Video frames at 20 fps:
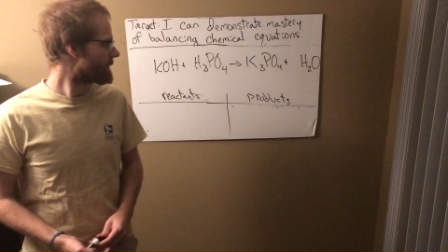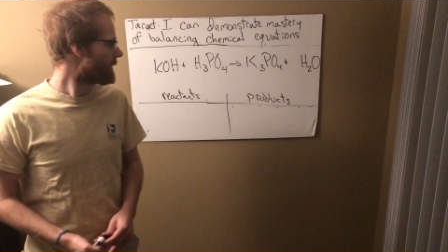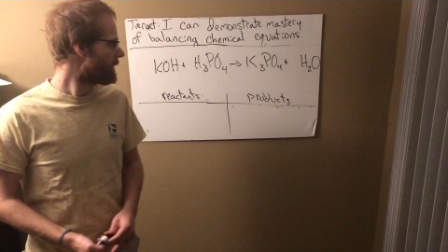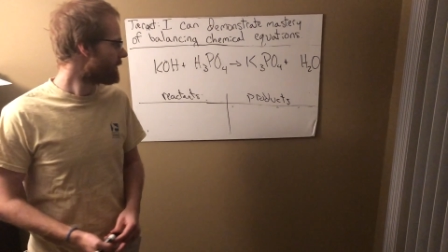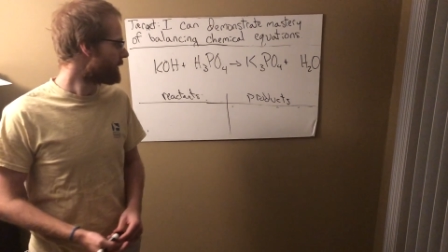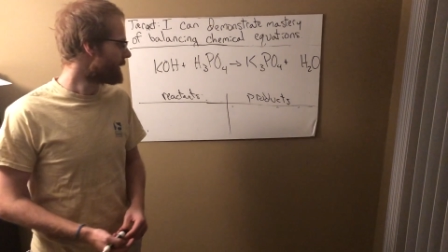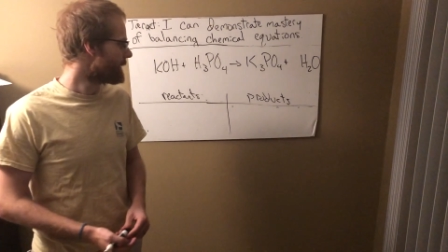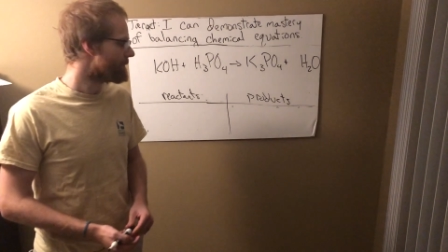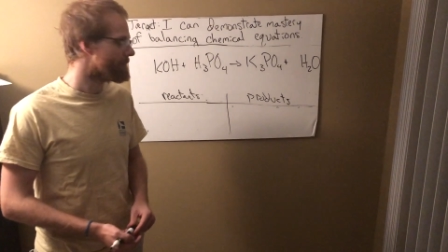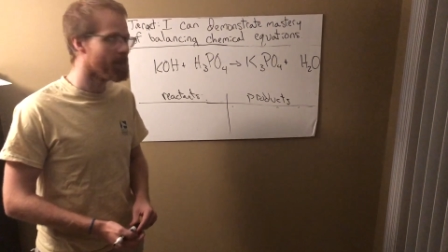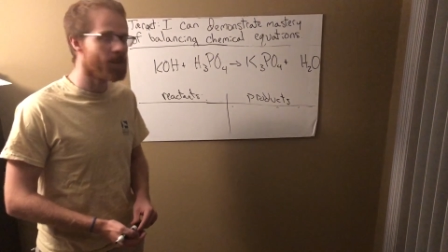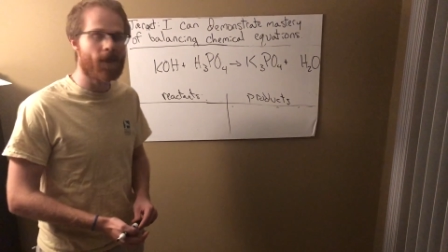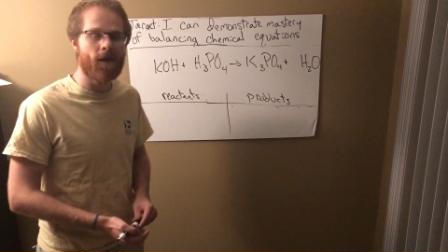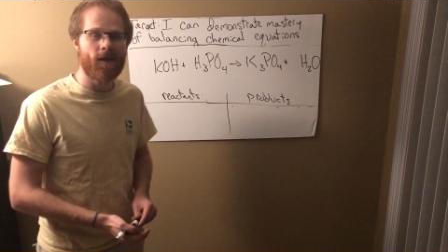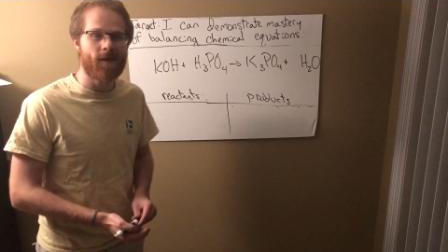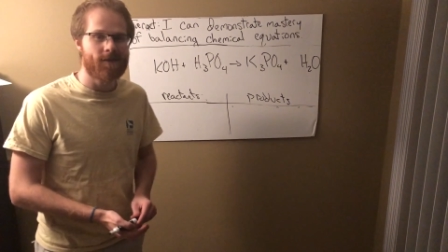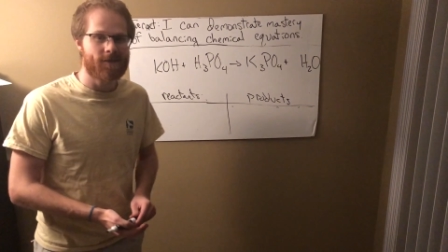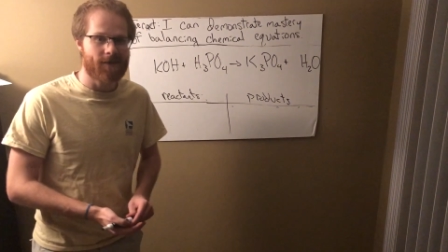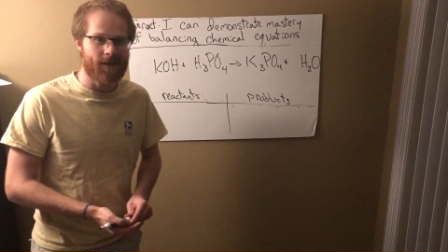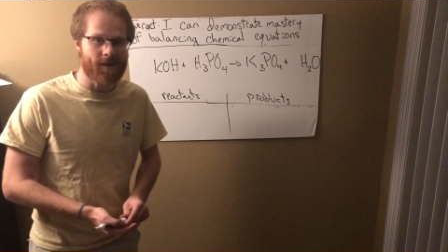All right,
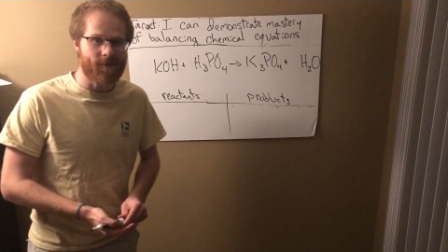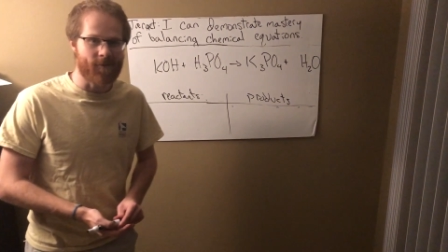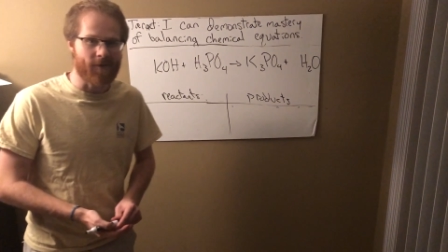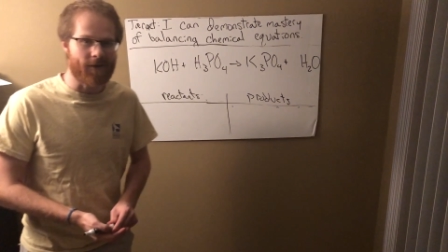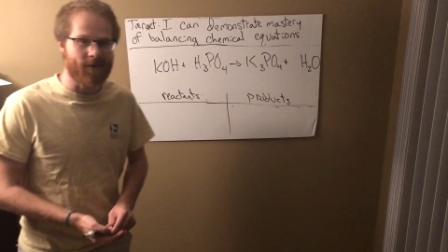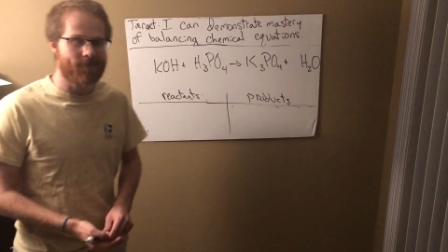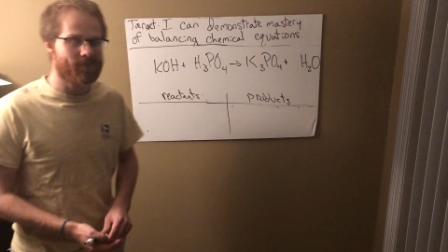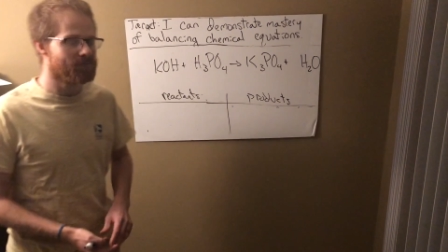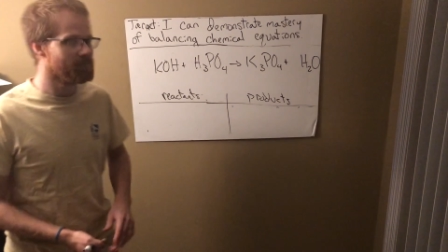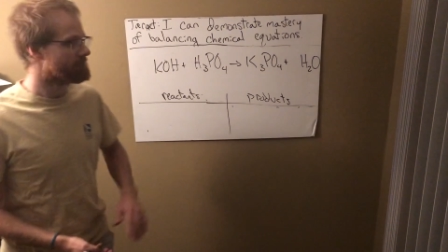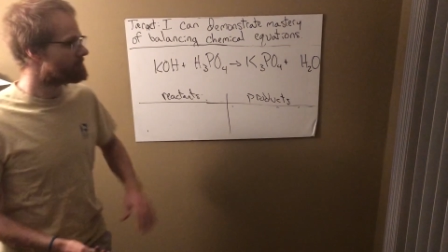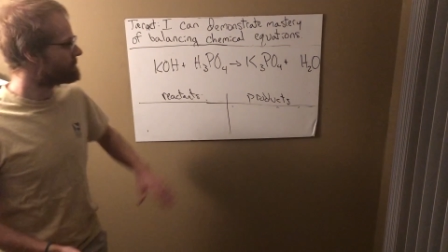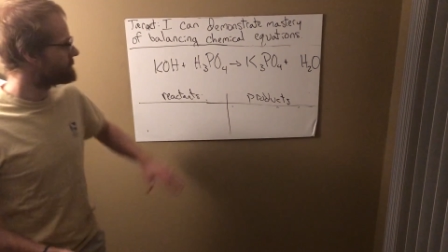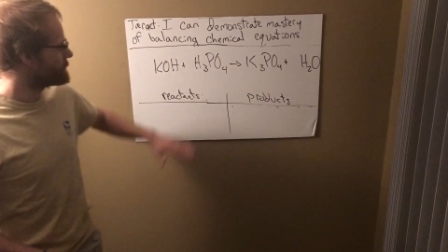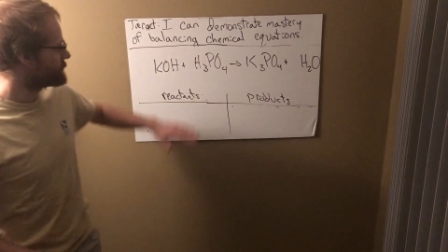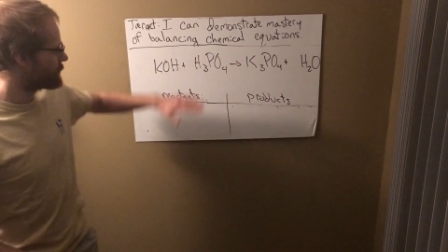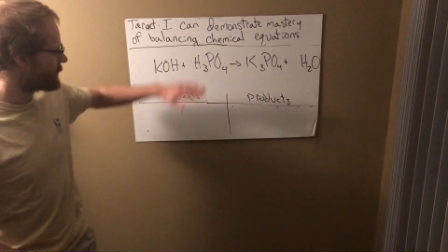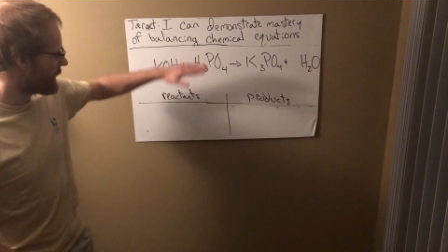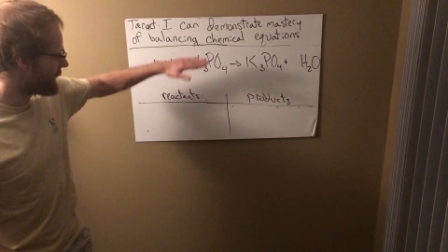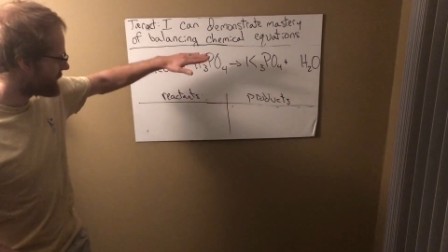take a minute.
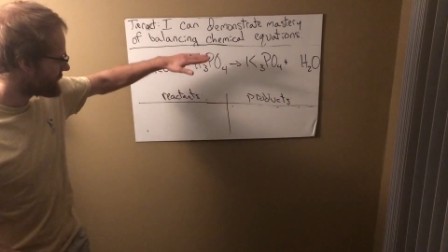Try